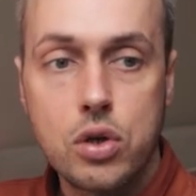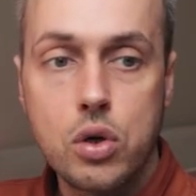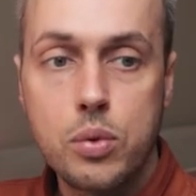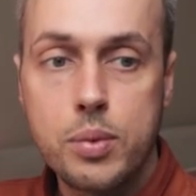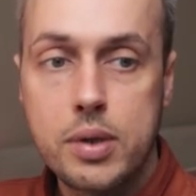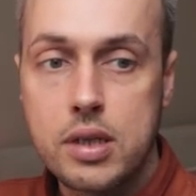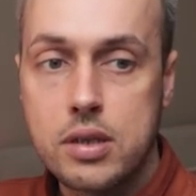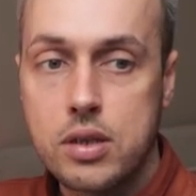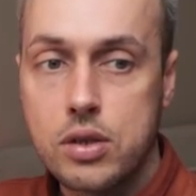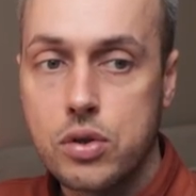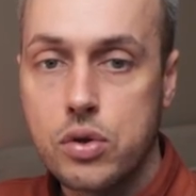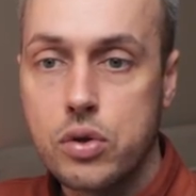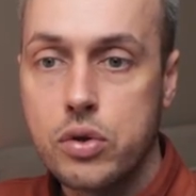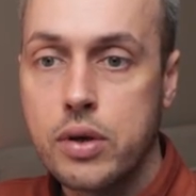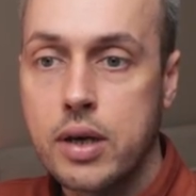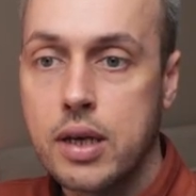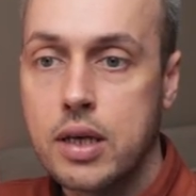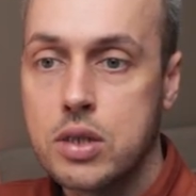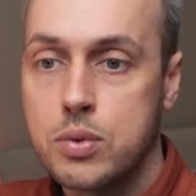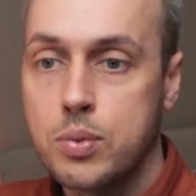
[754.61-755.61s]
all we need to do
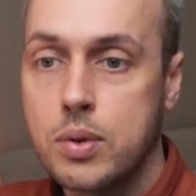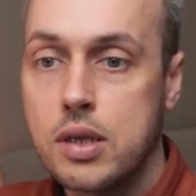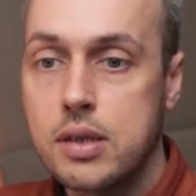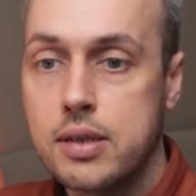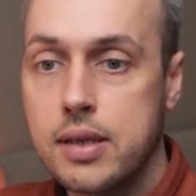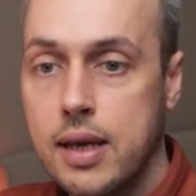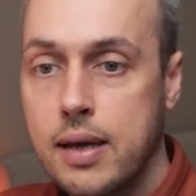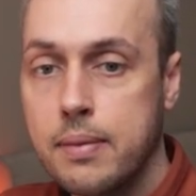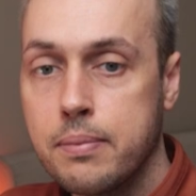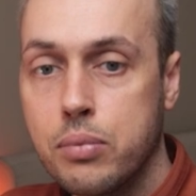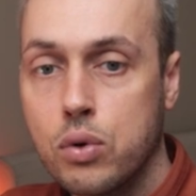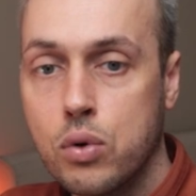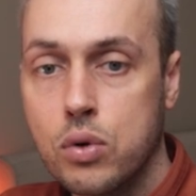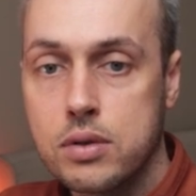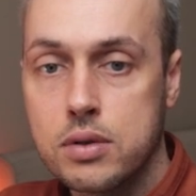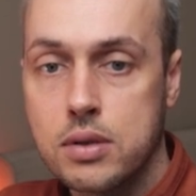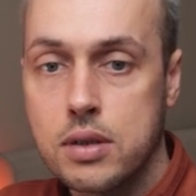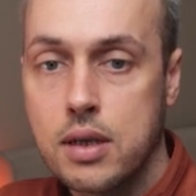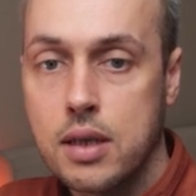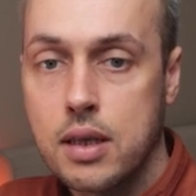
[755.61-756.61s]
is we need to
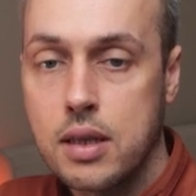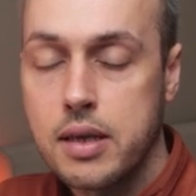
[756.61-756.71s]
import